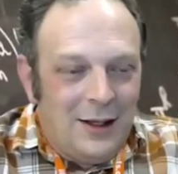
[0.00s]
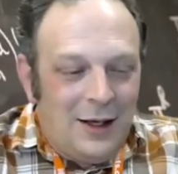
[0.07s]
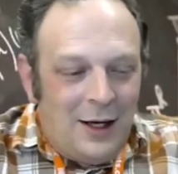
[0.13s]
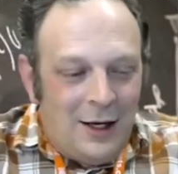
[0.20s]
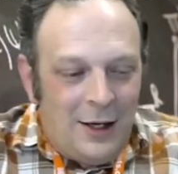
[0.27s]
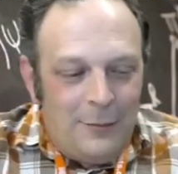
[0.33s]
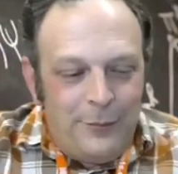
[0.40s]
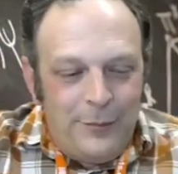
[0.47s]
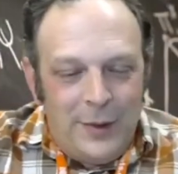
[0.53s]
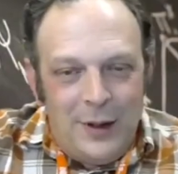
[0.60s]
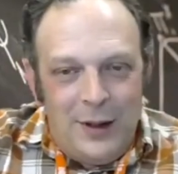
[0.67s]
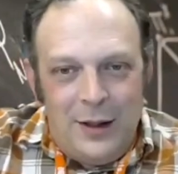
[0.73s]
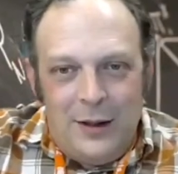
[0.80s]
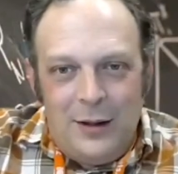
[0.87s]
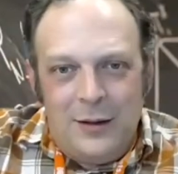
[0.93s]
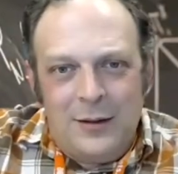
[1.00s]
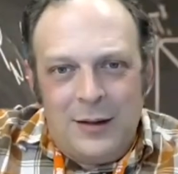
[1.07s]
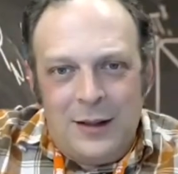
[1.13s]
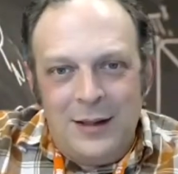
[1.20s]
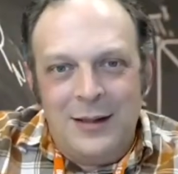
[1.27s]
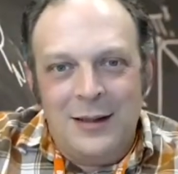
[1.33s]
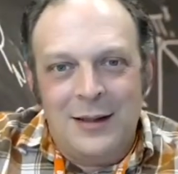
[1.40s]

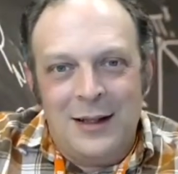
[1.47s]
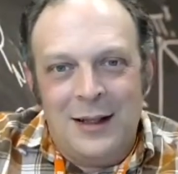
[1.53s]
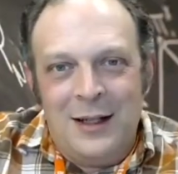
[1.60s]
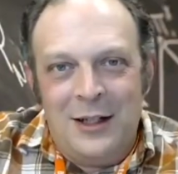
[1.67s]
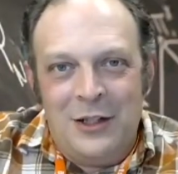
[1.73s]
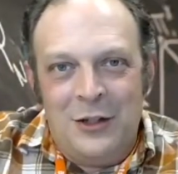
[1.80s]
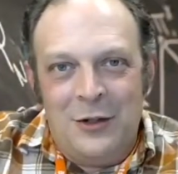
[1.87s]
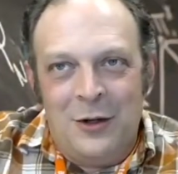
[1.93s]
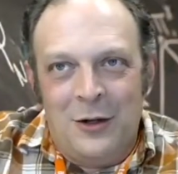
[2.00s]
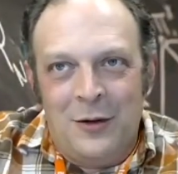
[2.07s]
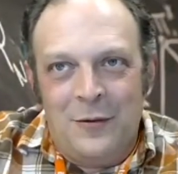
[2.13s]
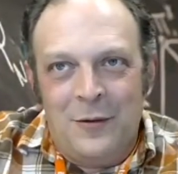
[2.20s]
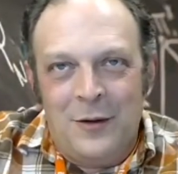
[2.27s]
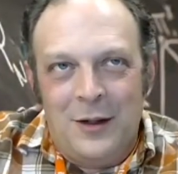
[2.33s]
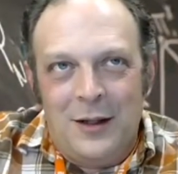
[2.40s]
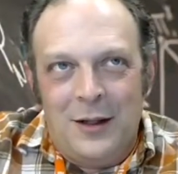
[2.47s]
So this is the issue of